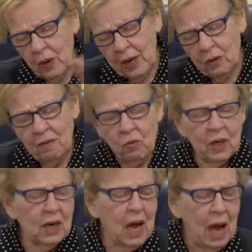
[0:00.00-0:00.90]
I don't even want
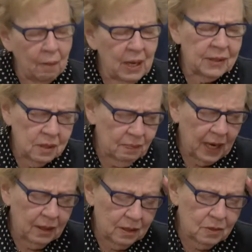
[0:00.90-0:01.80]
to comment
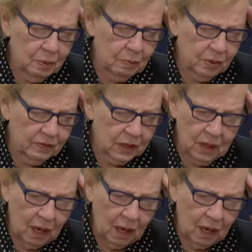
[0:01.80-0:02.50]
about it, to be perfectly